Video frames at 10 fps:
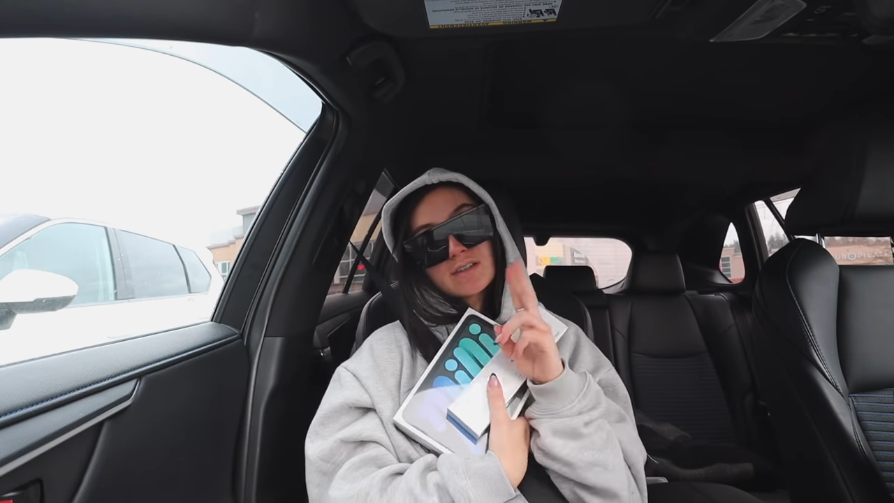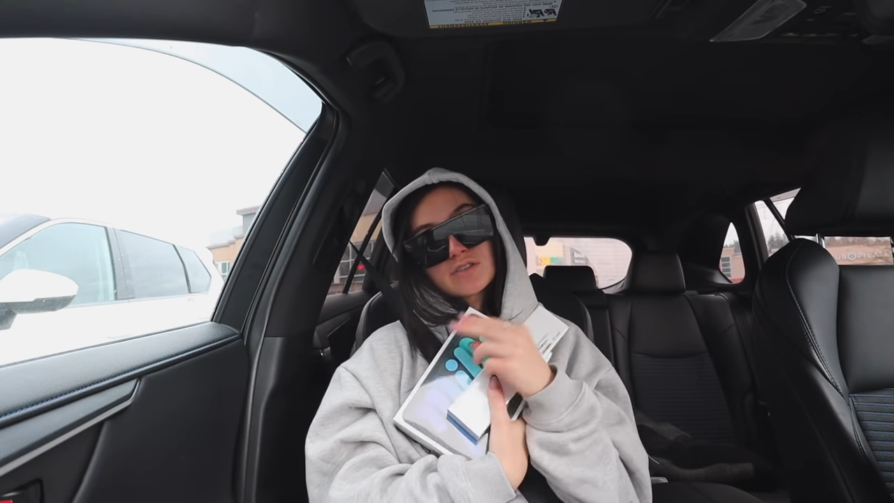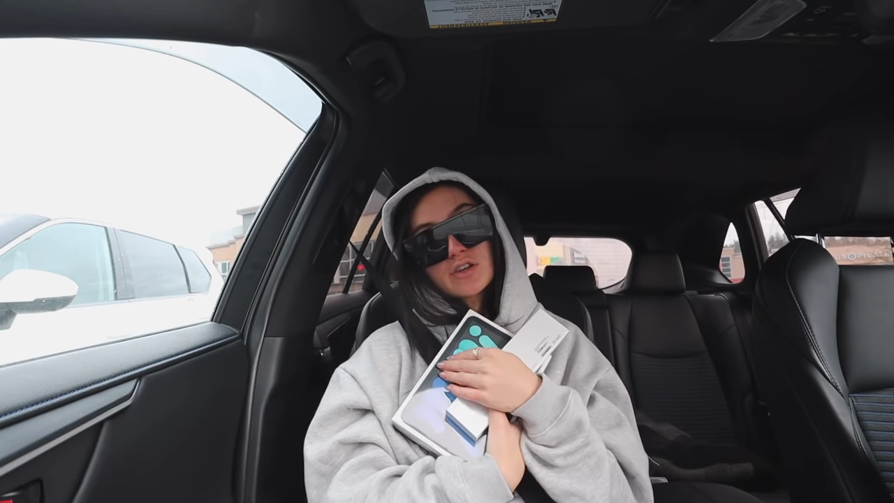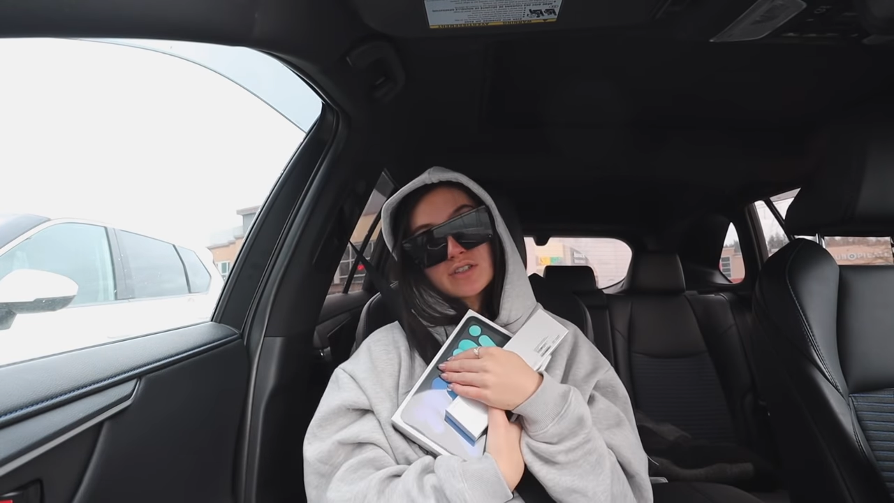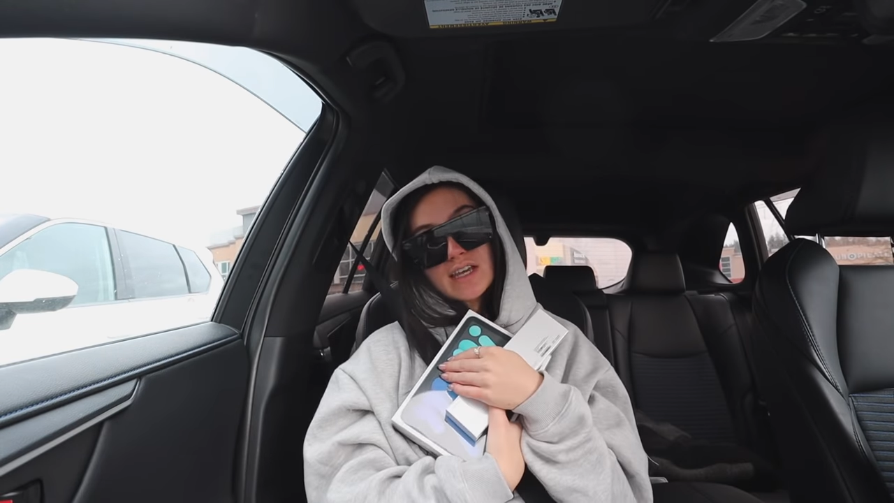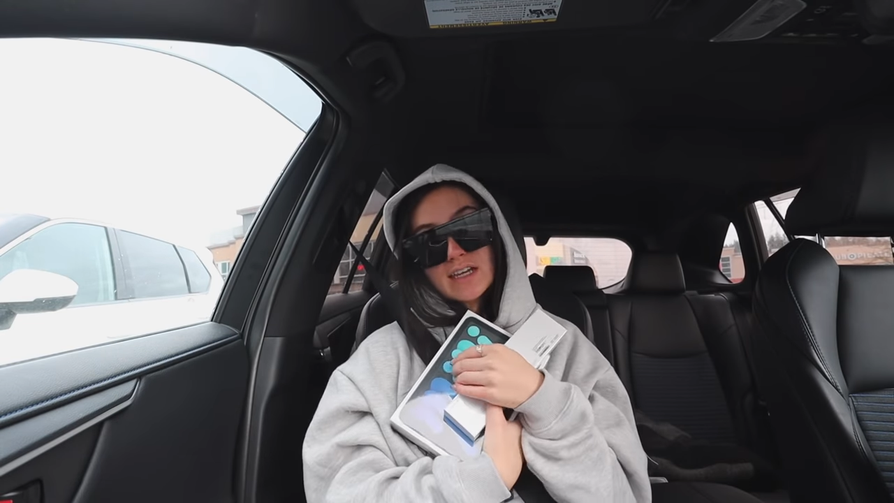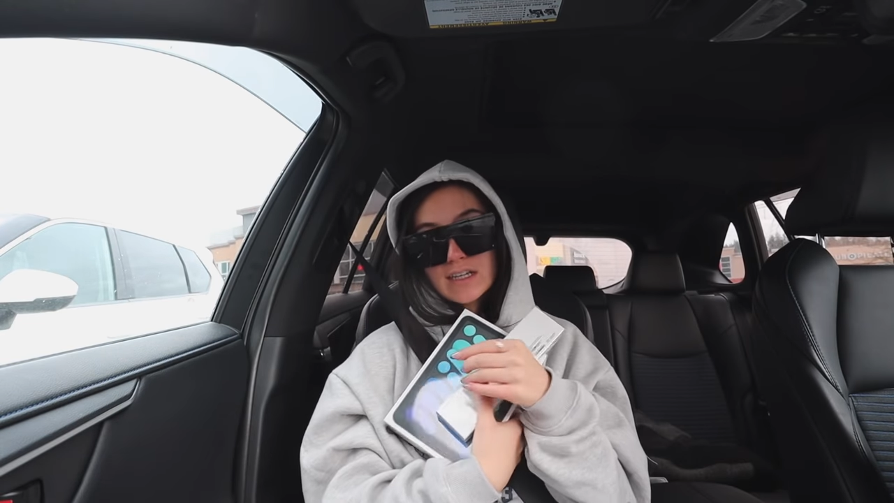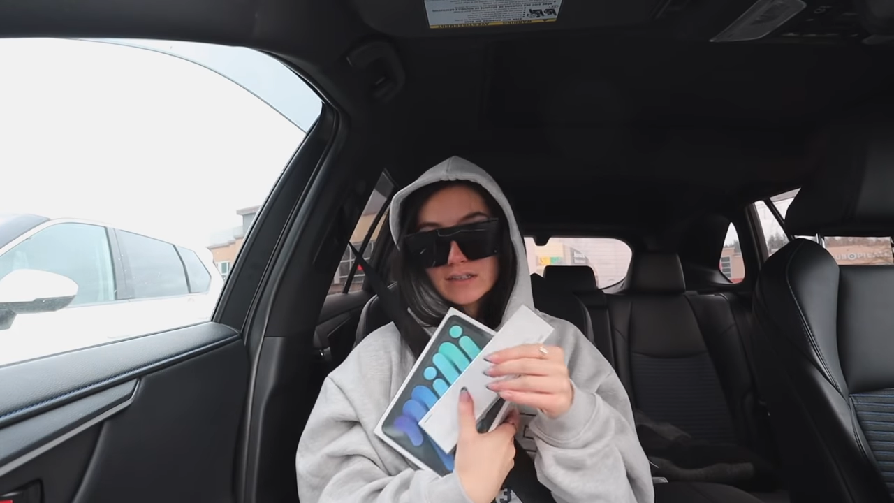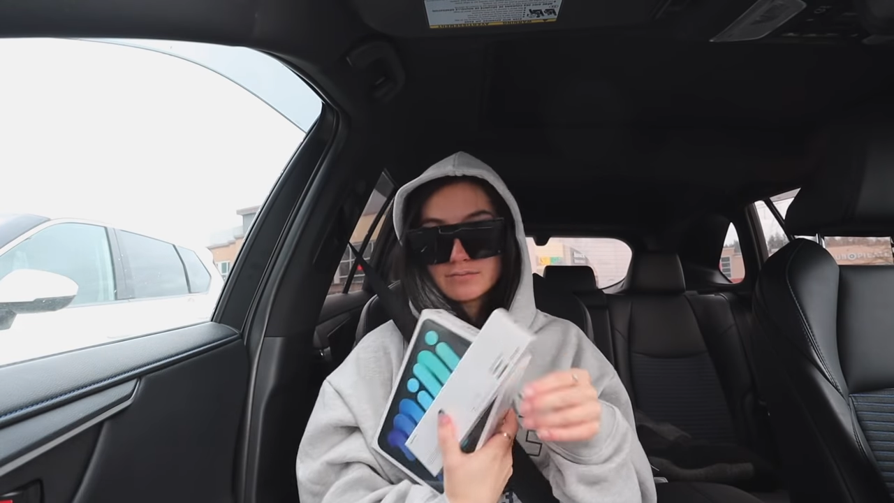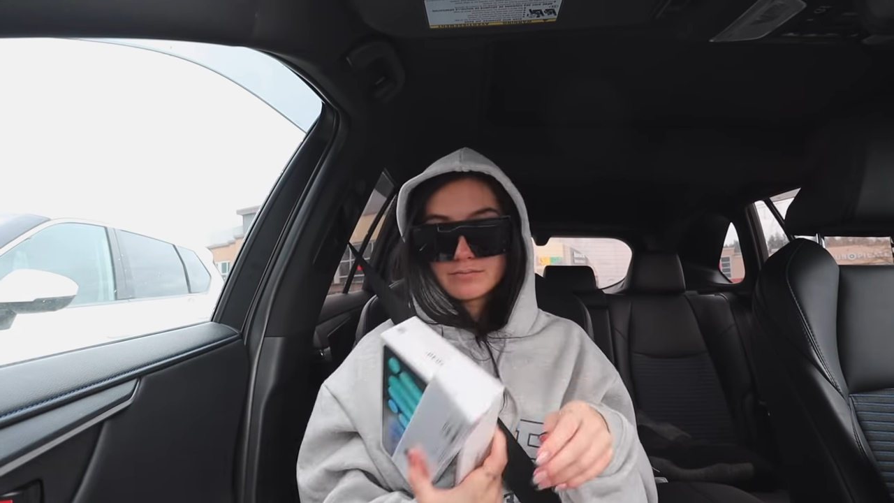So
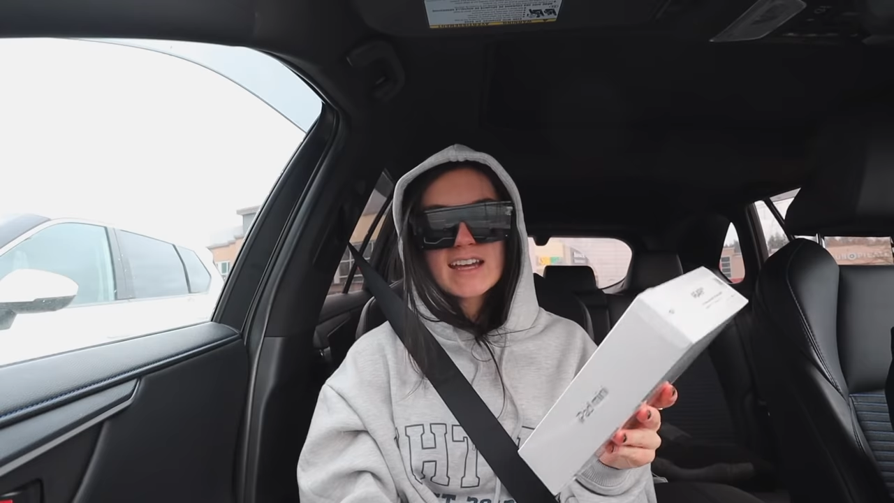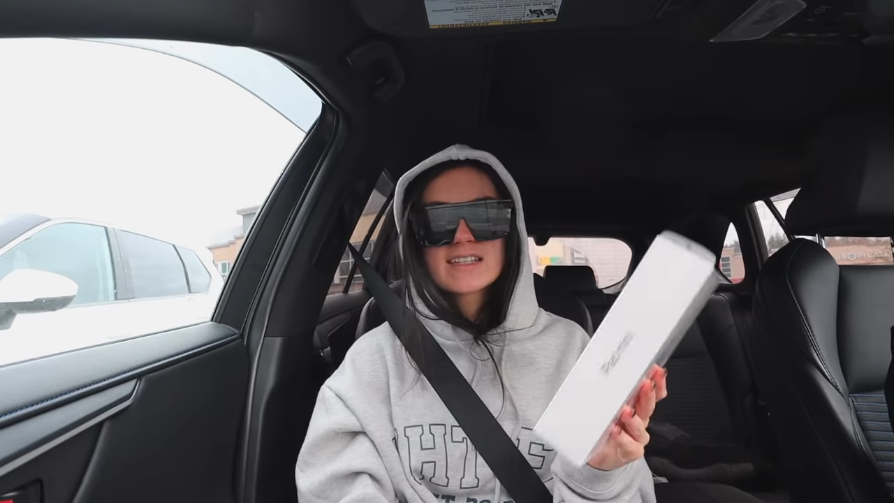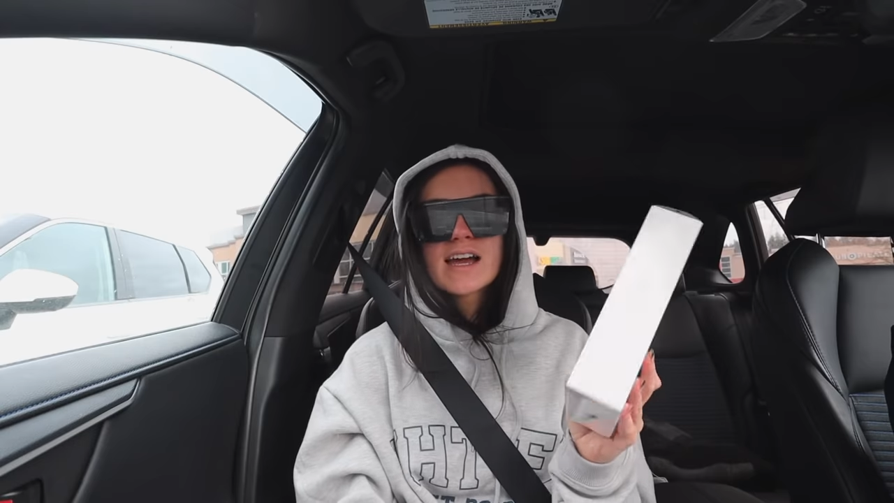excited. And